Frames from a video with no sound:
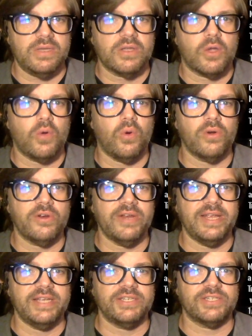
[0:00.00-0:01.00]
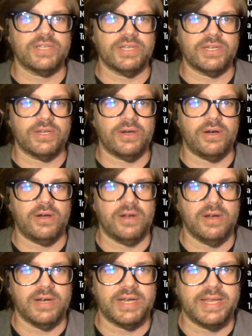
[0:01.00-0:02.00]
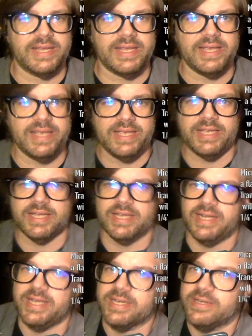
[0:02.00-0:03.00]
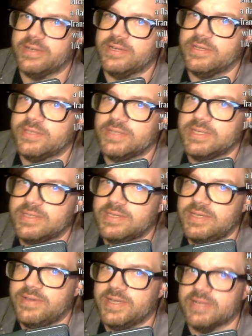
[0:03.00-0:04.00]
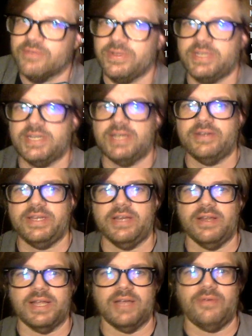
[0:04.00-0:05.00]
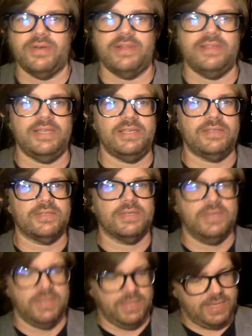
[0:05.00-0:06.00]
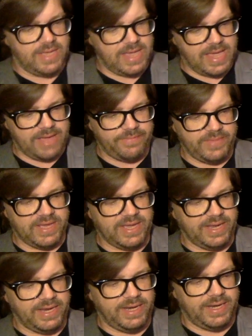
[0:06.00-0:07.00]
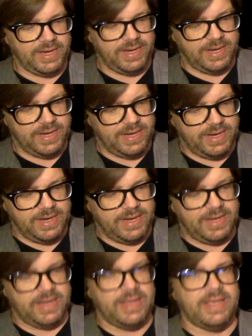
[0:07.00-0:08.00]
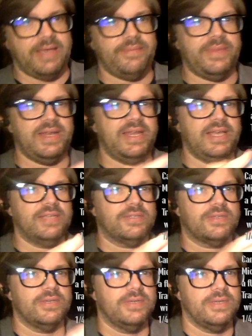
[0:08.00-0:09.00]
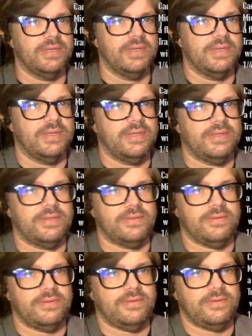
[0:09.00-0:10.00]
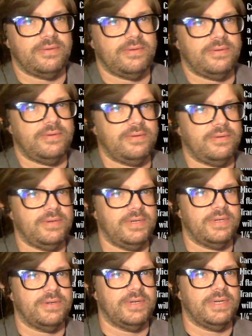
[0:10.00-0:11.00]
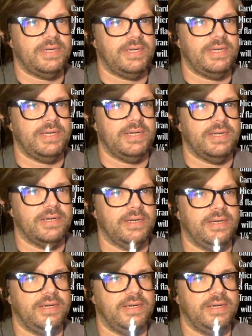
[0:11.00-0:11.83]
Quarter-inch guitar connectors. Let's see if I can reach down here. I got one of these at my desk. So just right here.